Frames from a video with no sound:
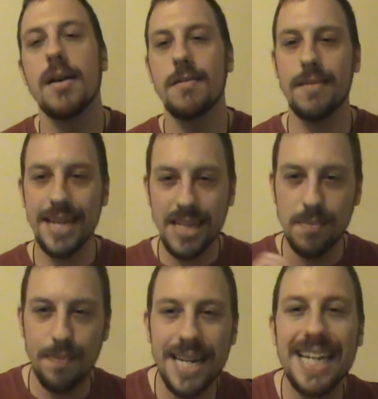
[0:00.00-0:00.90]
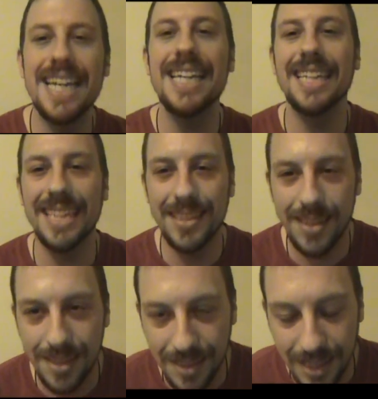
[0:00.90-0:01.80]
these begin
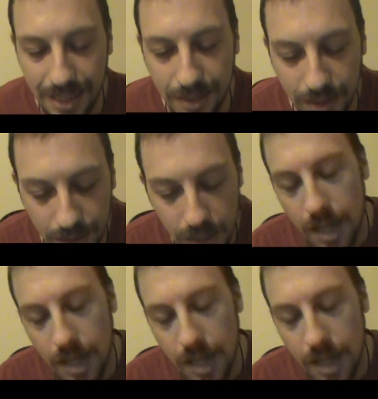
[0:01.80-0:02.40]
a season.